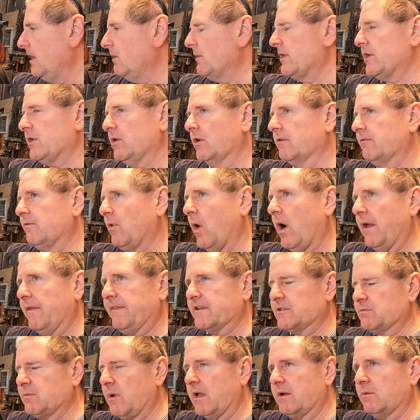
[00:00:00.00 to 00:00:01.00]
We could have wired
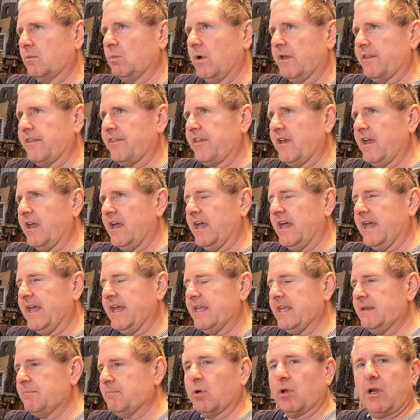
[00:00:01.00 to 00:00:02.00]
this one with
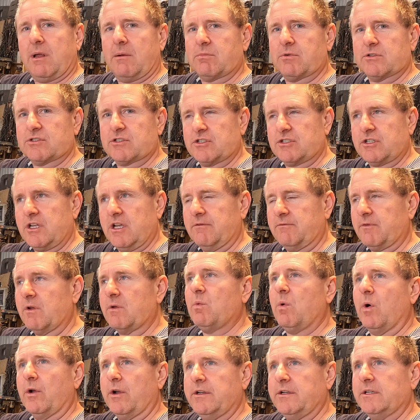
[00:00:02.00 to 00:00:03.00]
a pull-up resistor if we
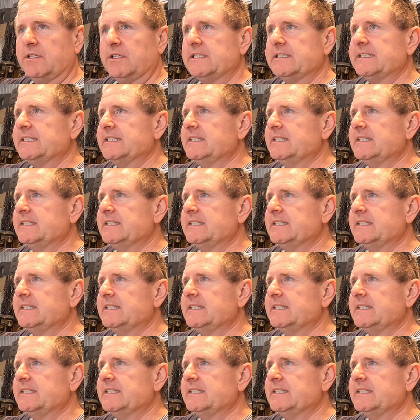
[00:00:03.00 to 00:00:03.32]
wanted.